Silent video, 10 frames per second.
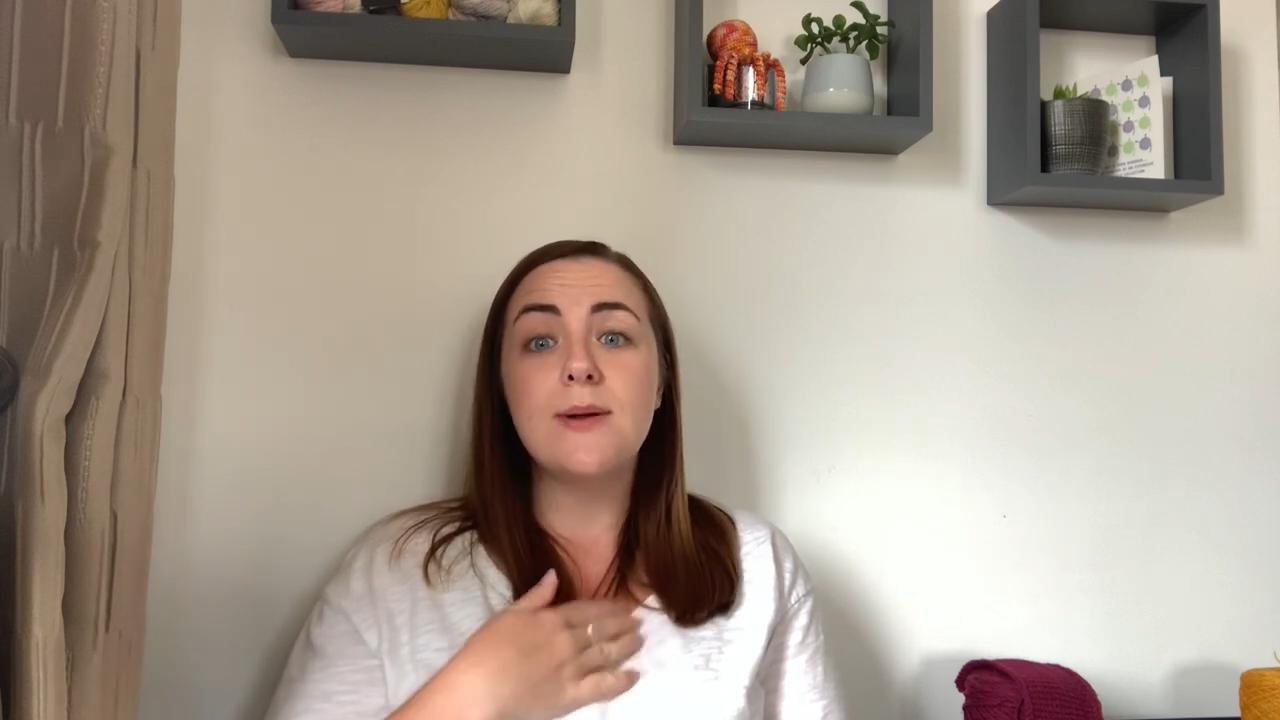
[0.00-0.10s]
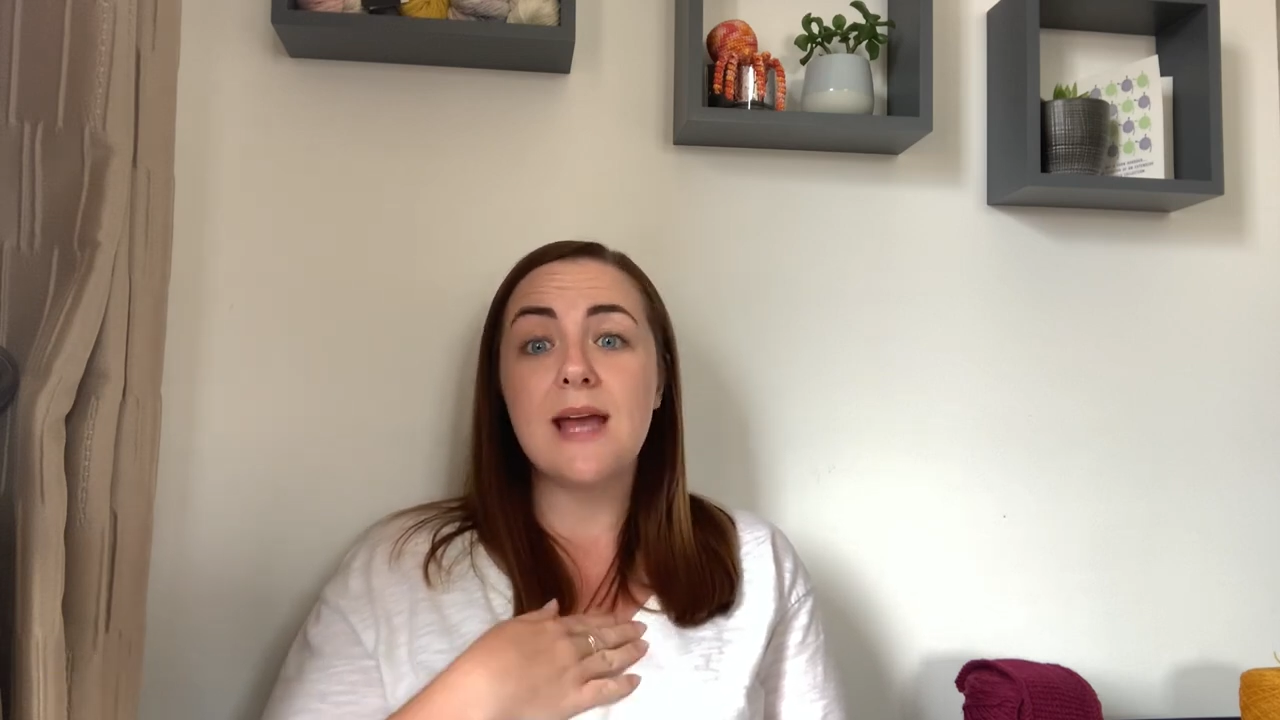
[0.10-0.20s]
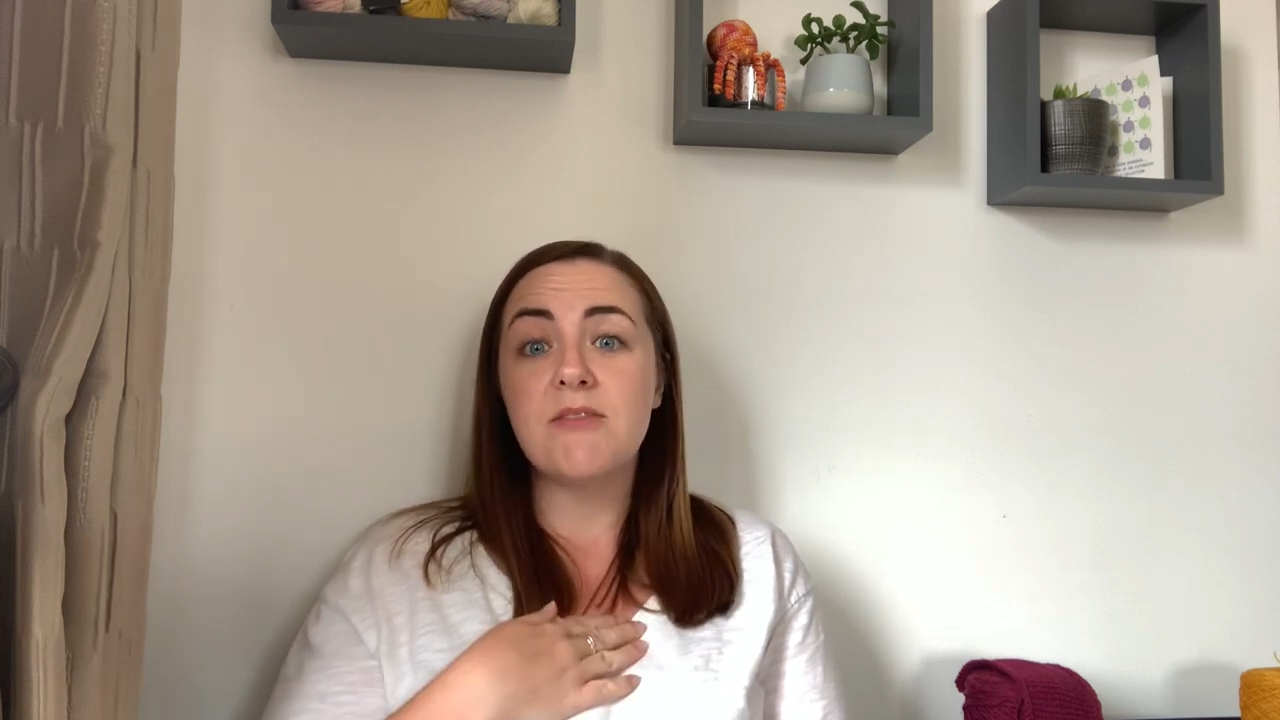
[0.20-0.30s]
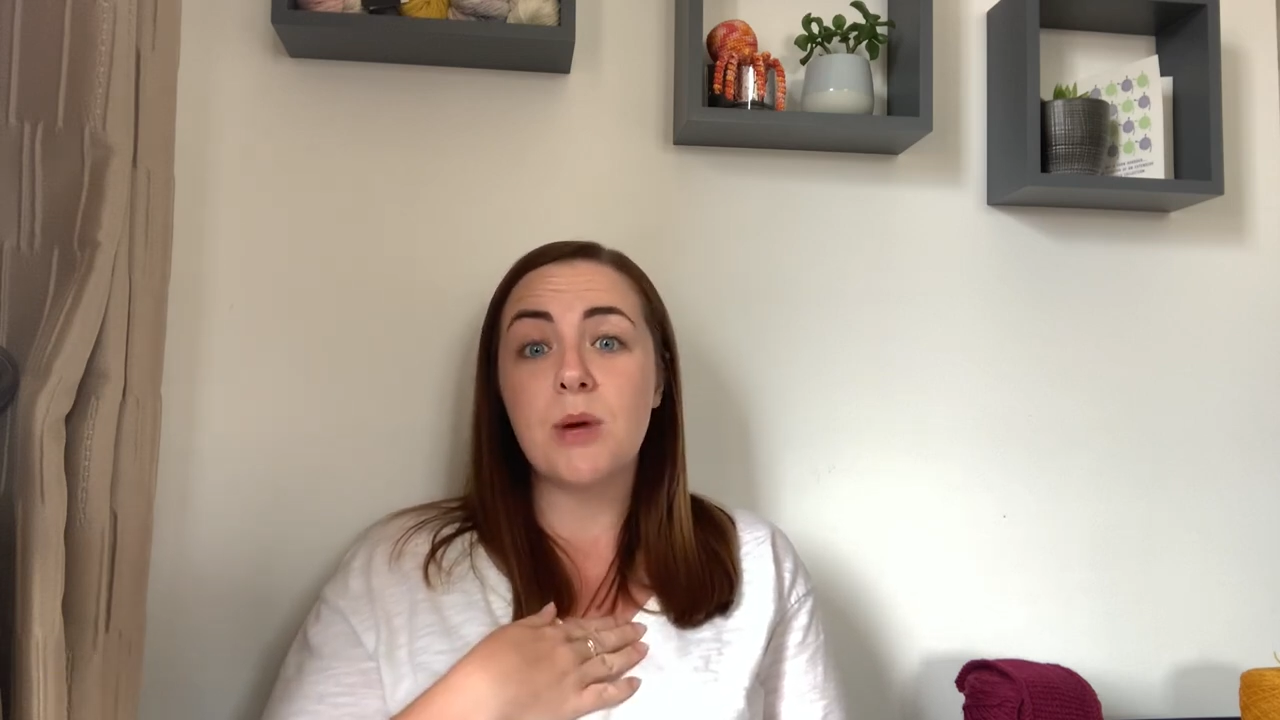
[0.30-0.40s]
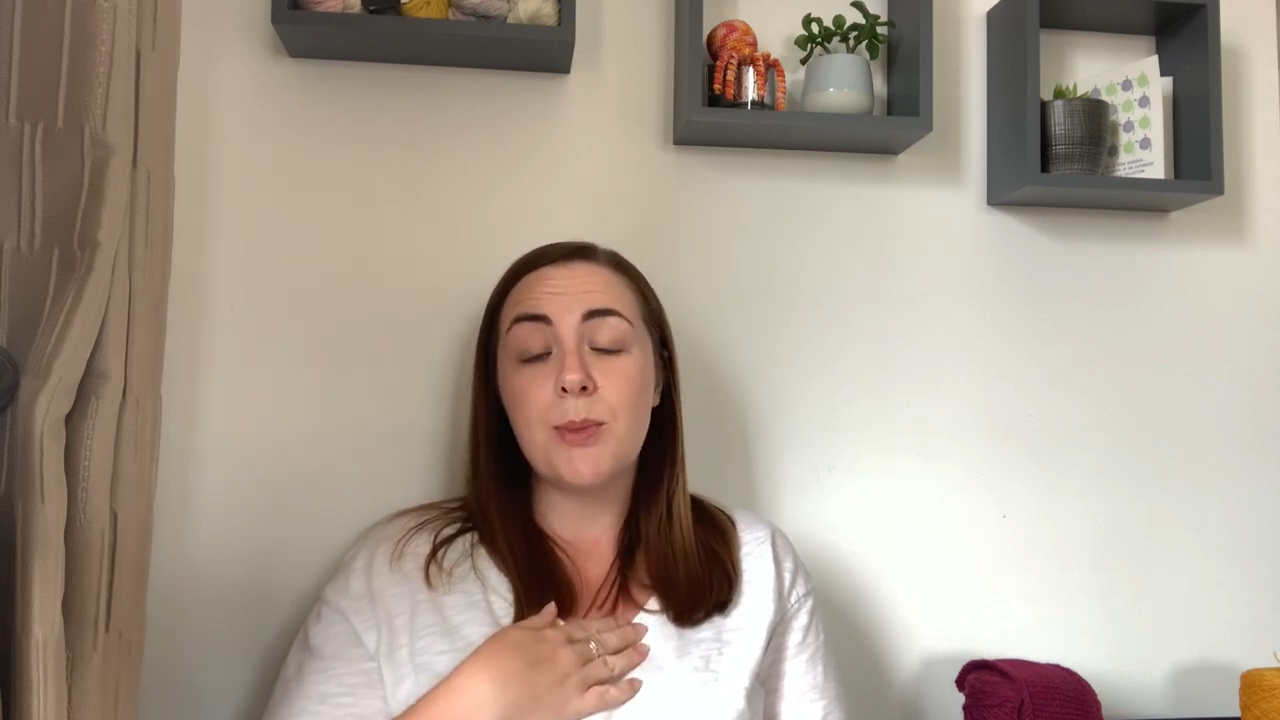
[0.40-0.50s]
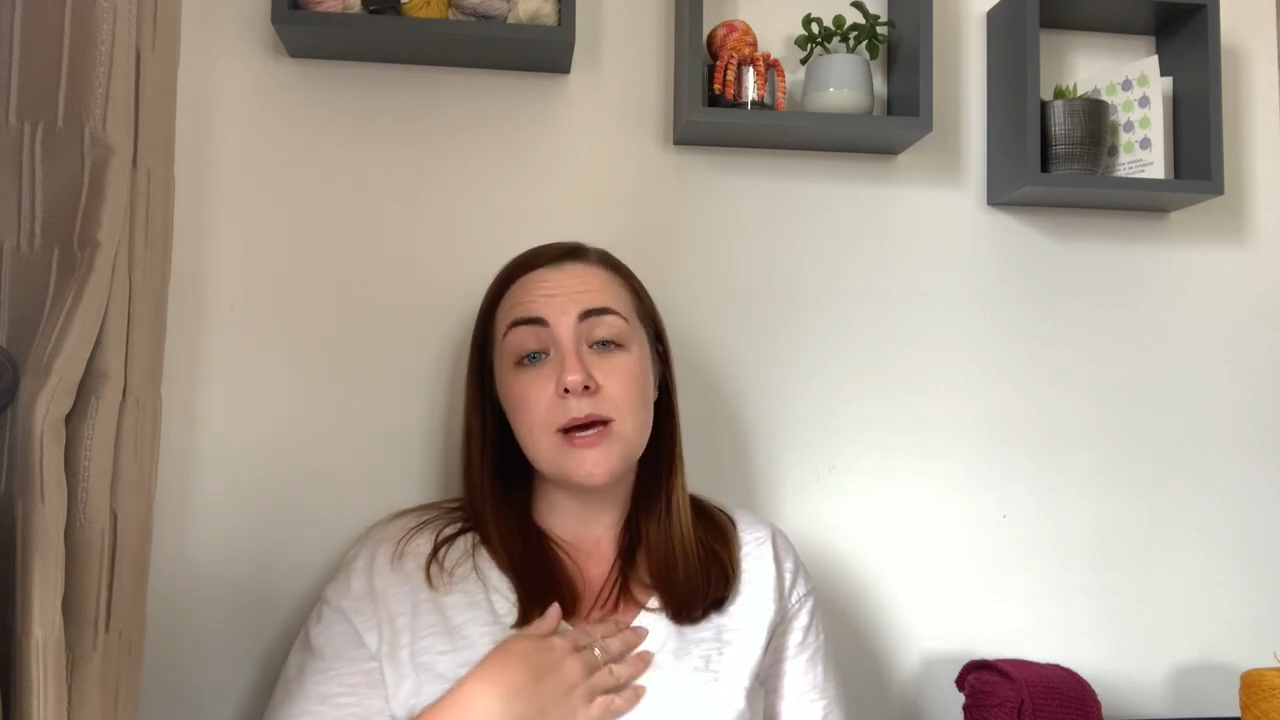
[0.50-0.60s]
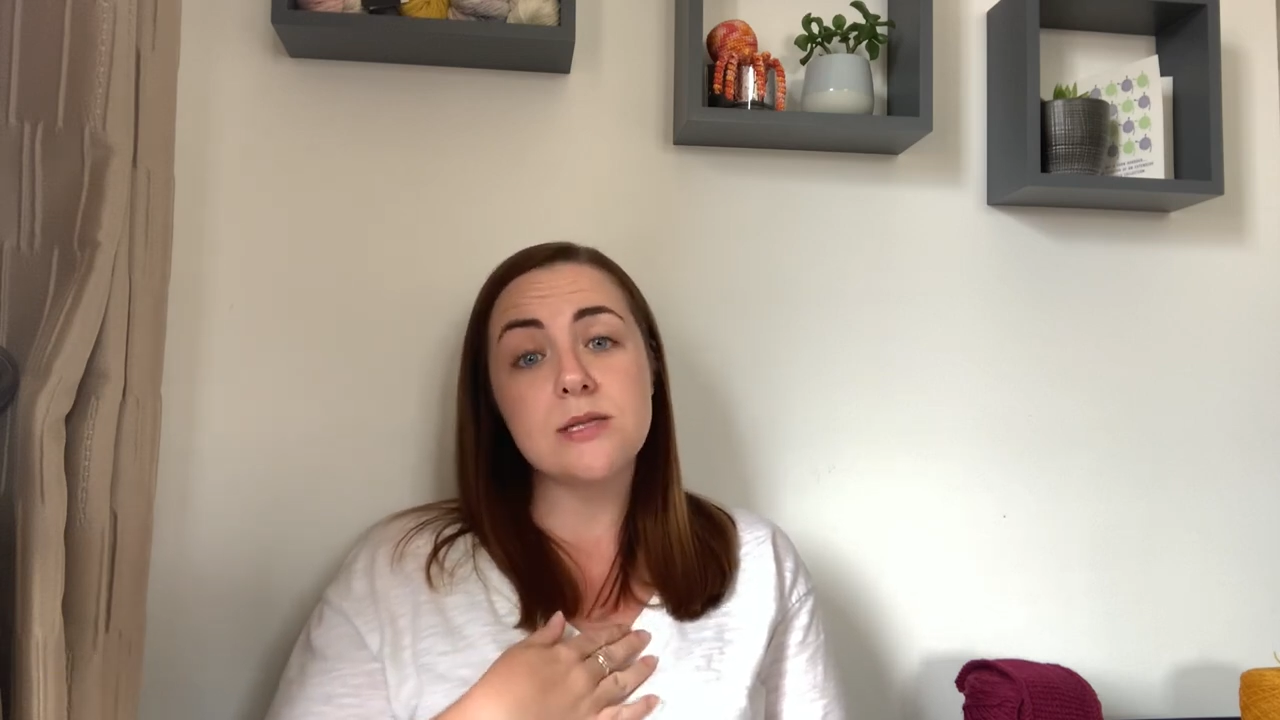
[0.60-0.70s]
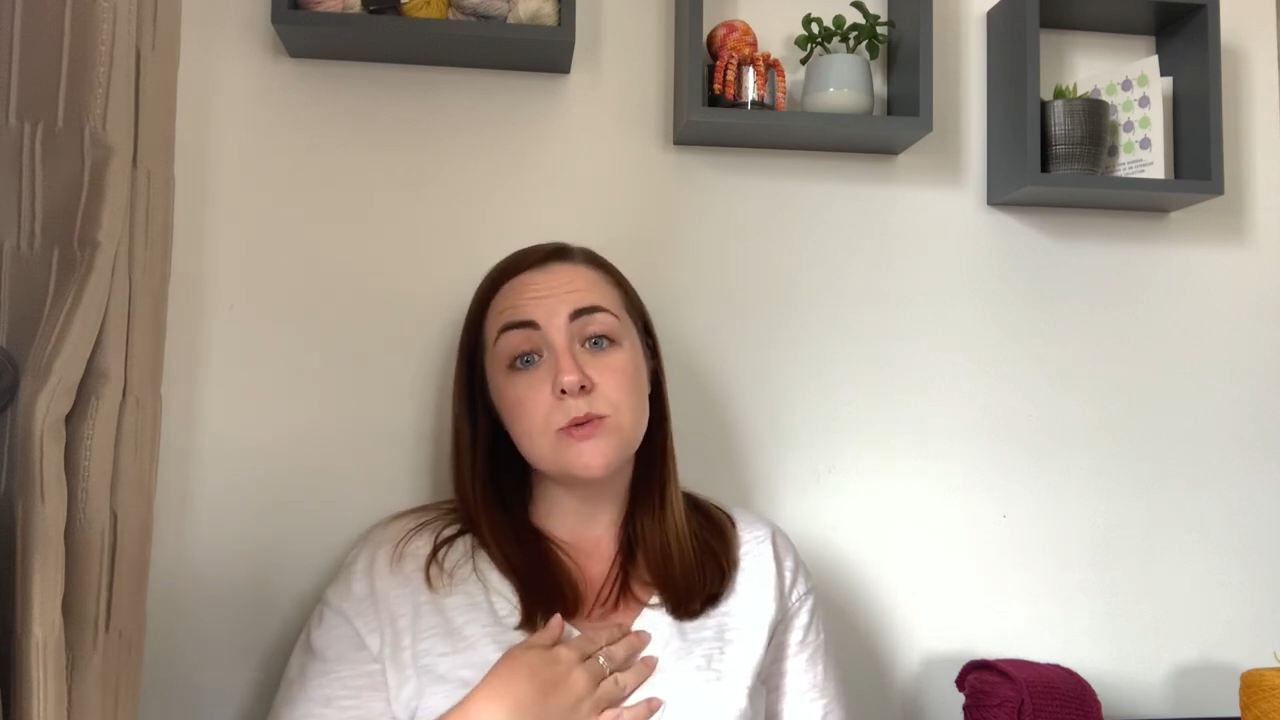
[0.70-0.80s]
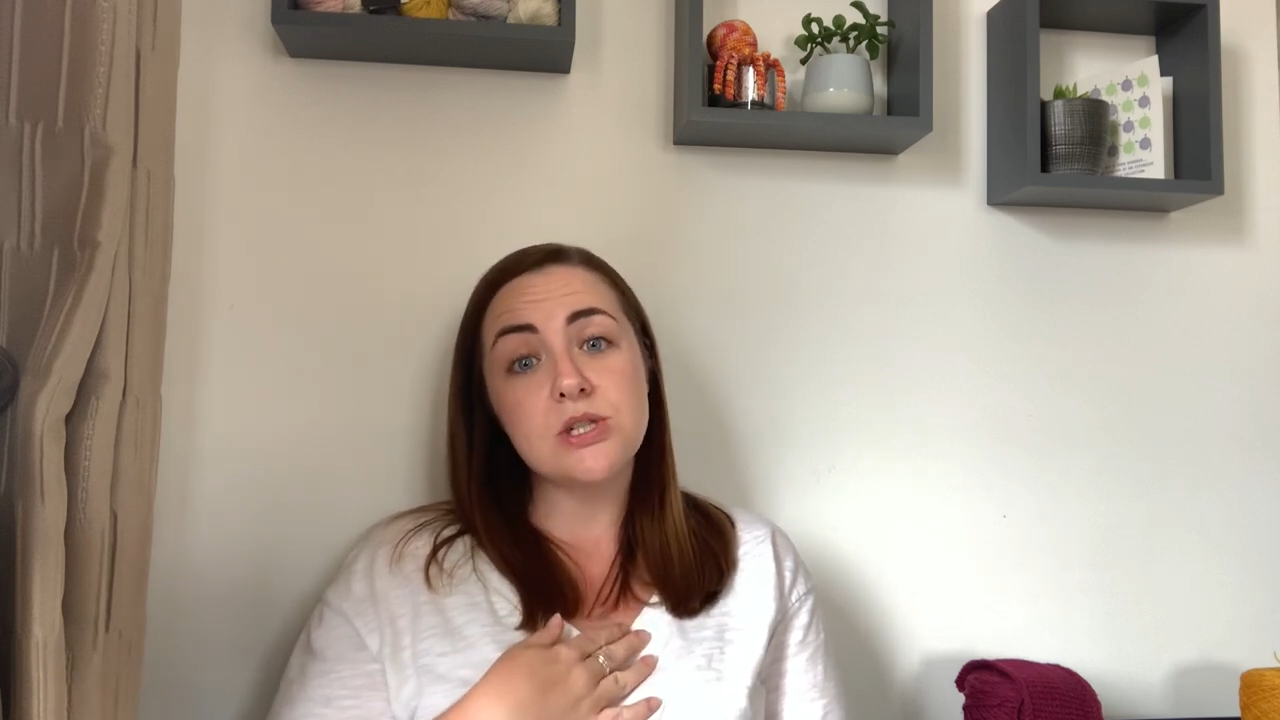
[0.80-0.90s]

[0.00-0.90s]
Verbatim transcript: only have my personal